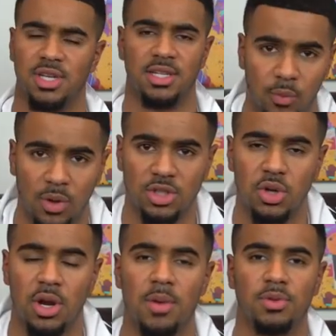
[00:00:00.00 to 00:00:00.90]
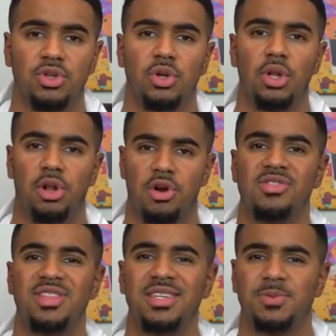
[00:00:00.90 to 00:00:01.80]
sets. Once you're able to
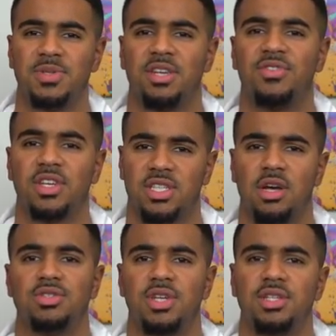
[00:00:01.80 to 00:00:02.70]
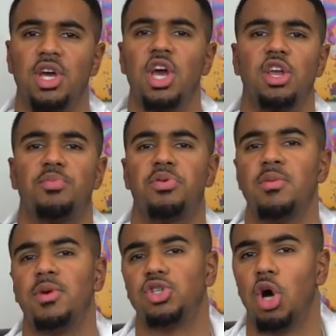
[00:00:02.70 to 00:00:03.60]
learn these specific skill sets, you're
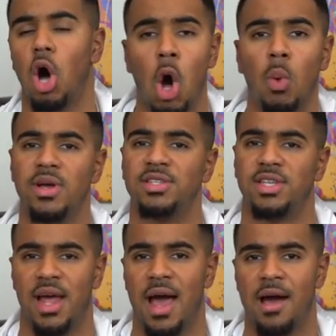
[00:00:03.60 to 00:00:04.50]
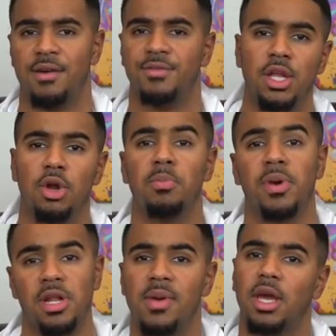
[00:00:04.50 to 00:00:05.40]
pretty much always gonna have, you know,
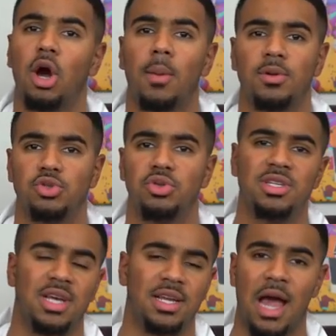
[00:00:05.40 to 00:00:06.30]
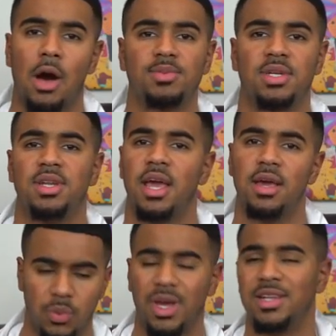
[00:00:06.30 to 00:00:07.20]
money making opportunities. Like now up to
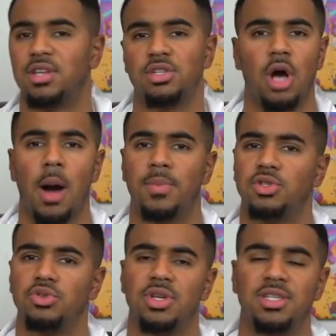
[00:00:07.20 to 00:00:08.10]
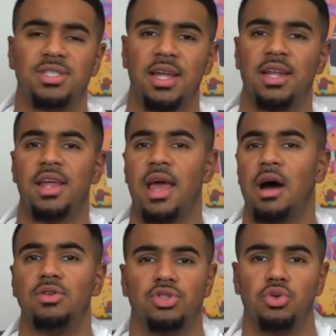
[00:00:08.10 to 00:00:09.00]
date, we get tons of opportunities day in and day
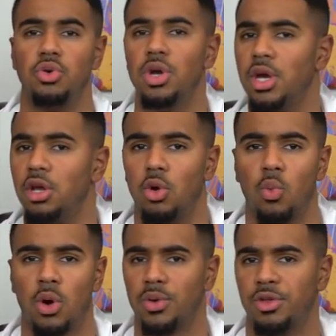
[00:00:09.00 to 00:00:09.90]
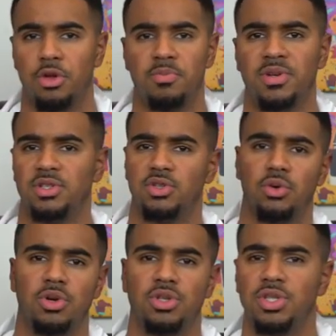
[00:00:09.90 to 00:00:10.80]
out to, you know, work with other business
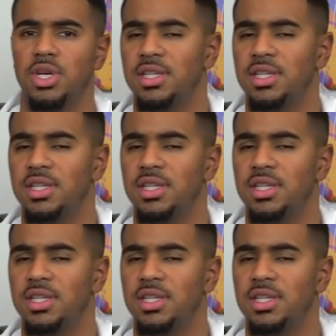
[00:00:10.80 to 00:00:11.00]
owners,